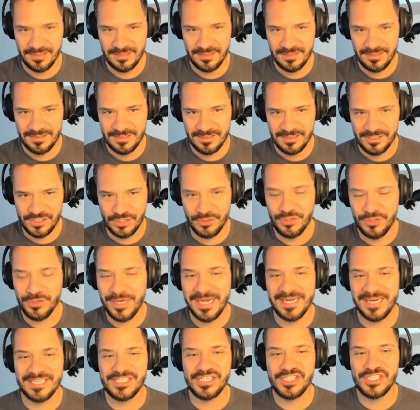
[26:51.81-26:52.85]
Mm-hmm. So
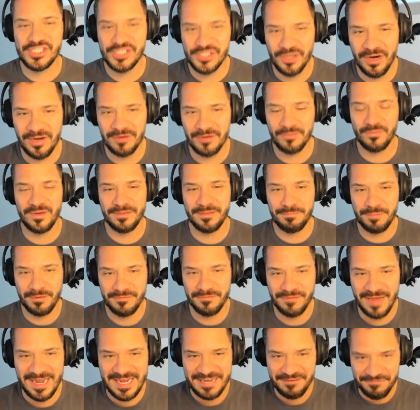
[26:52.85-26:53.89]
you've got to start with
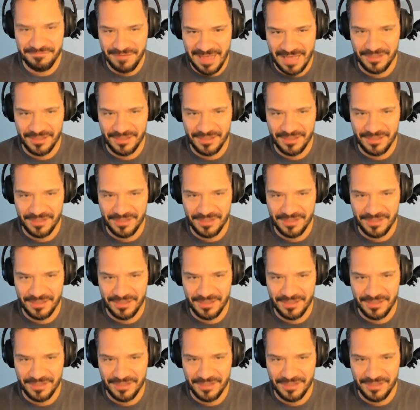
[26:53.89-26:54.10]
providing